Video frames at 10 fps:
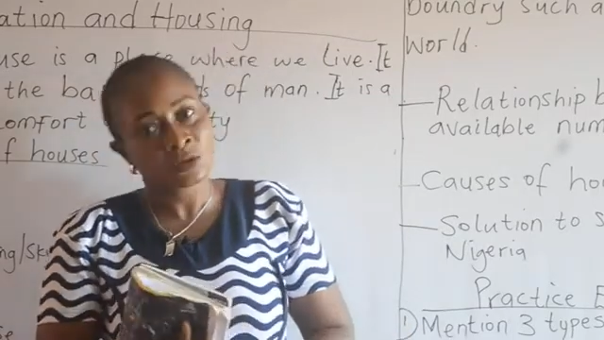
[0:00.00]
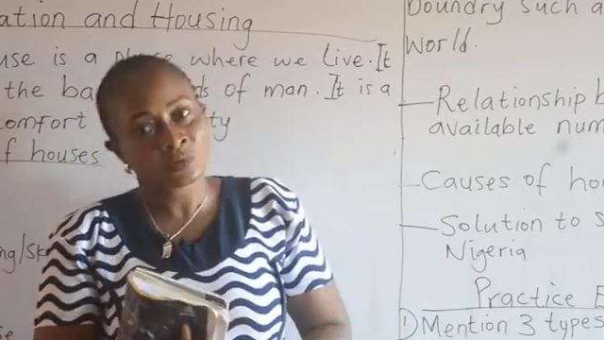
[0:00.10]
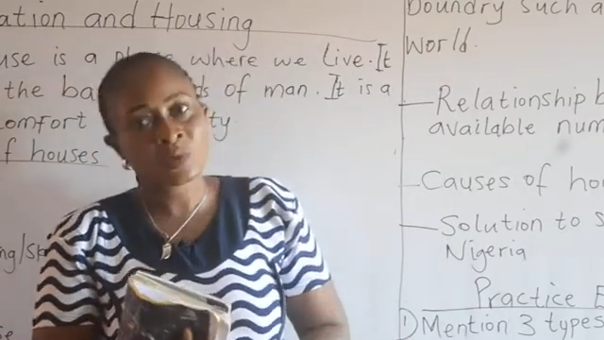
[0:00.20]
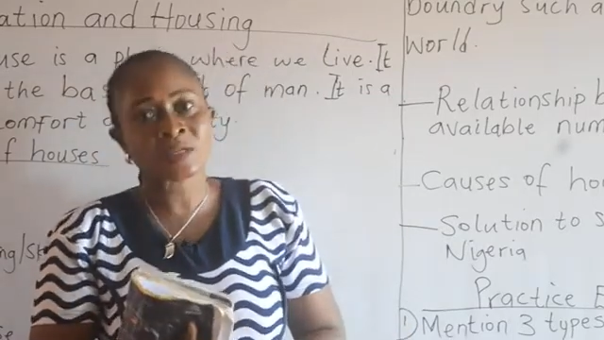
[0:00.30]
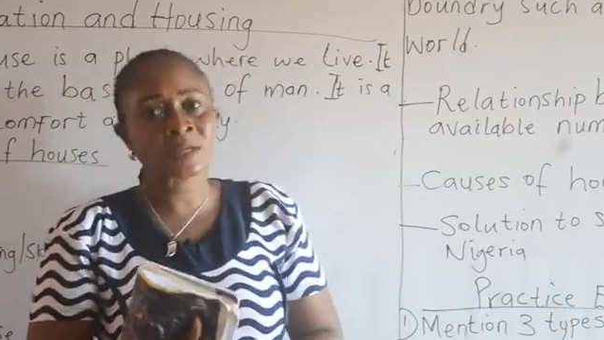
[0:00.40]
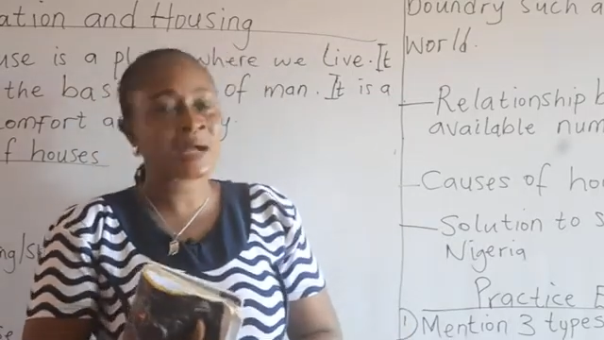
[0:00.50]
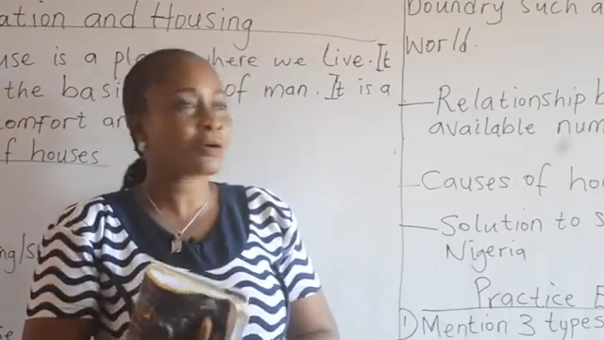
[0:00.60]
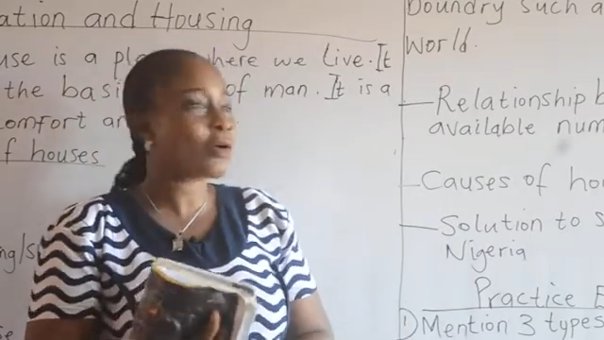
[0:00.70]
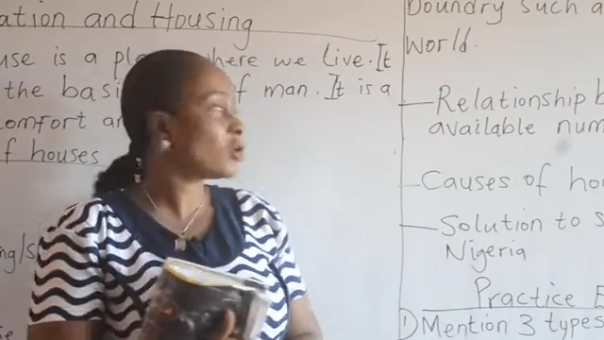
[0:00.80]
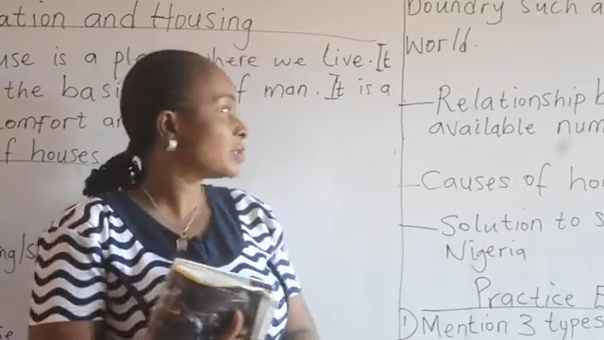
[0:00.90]
where they can
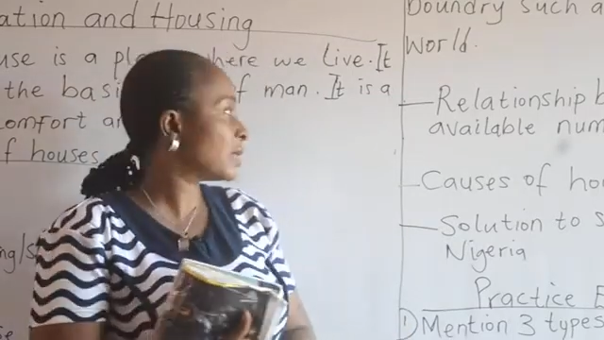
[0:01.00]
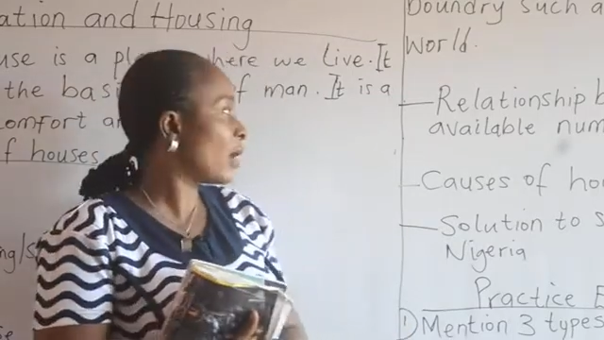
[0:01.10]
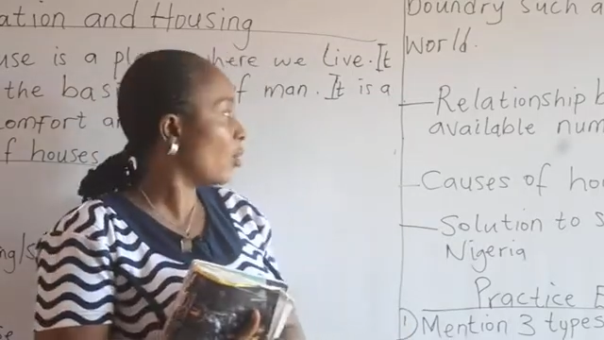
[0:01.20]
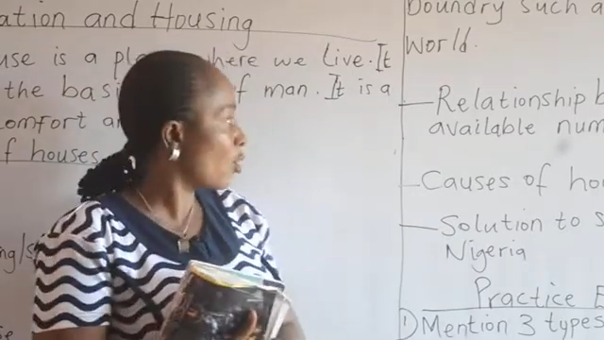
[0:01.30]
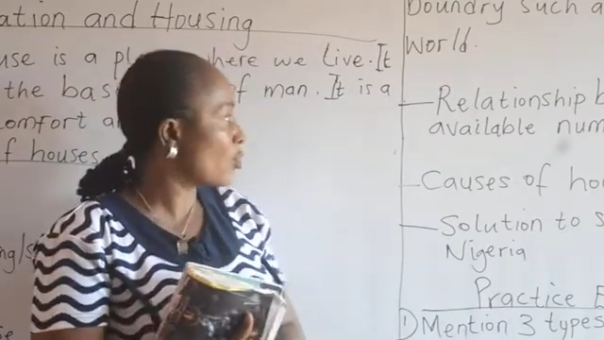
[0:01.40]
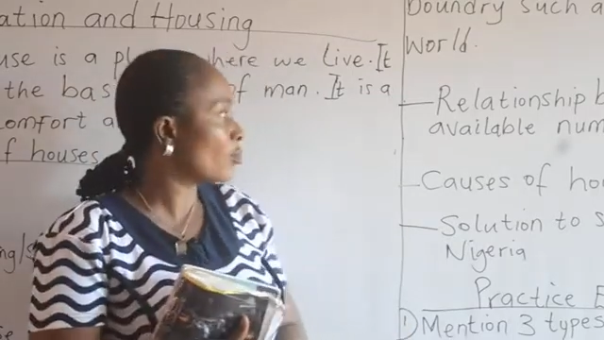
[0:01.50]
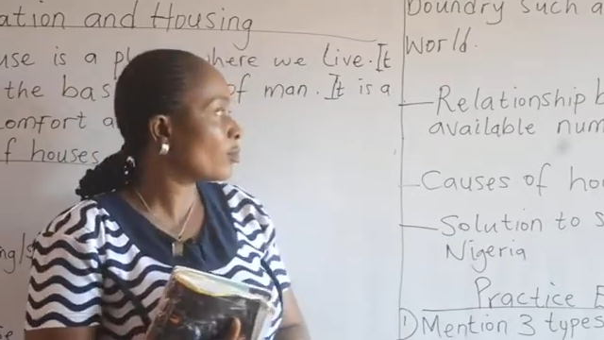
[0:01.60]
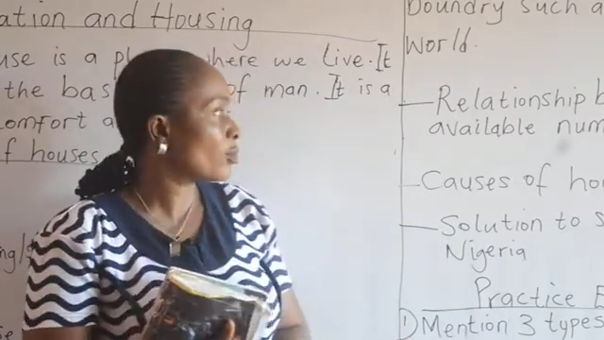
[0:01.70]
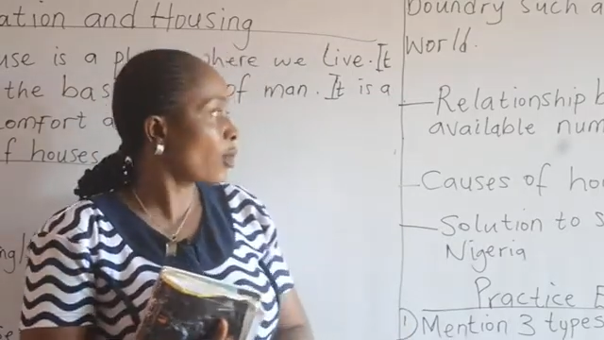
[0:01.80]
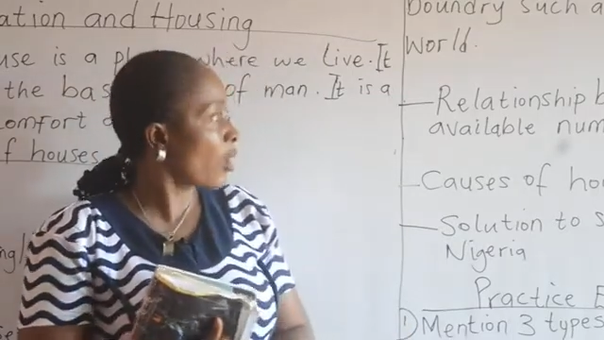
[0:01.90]
call their home
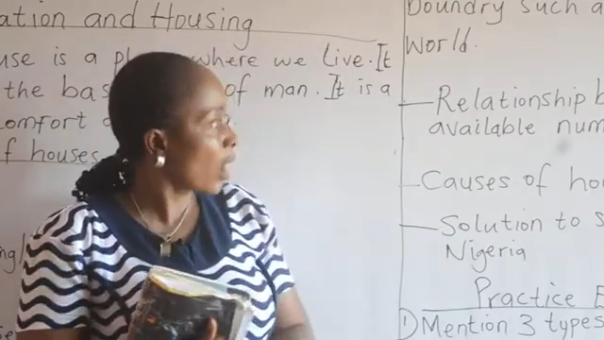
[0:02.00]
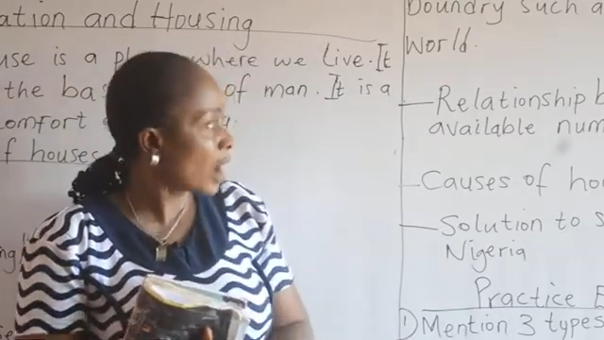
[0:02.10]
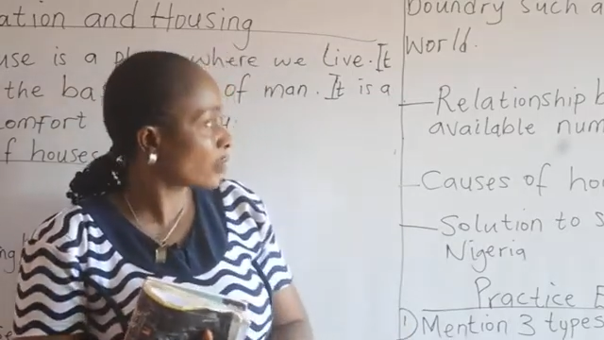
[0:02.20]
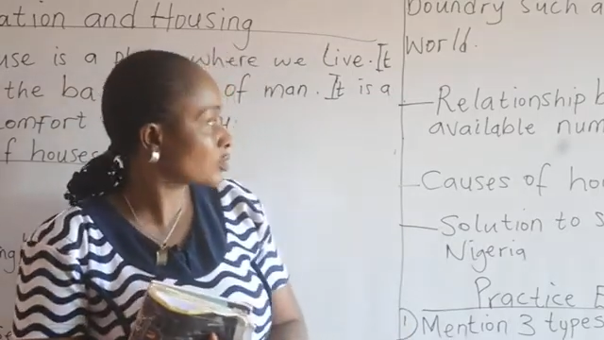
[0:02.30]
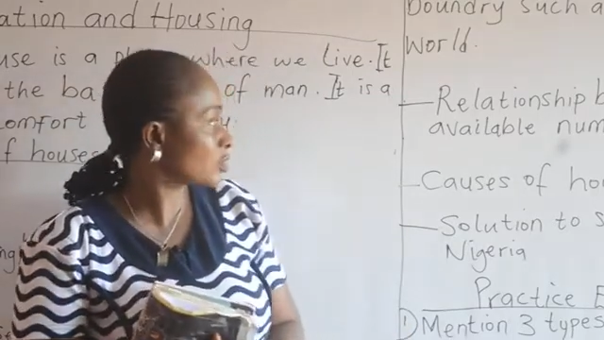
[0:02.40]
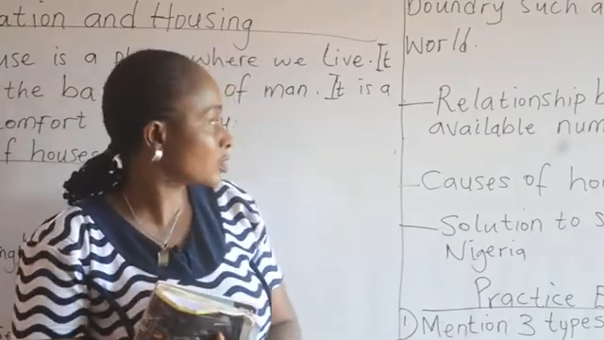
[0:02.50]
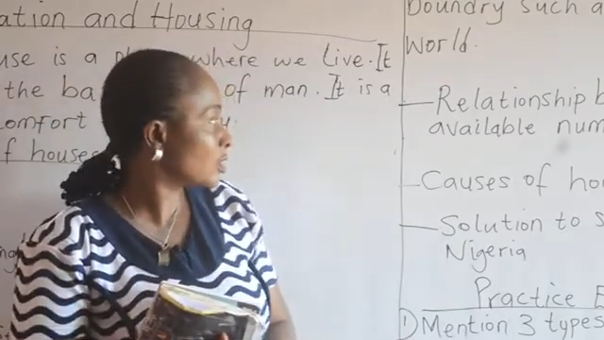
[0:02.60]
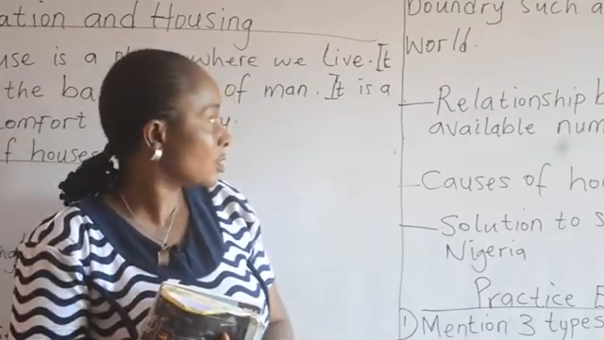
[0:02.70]
or house.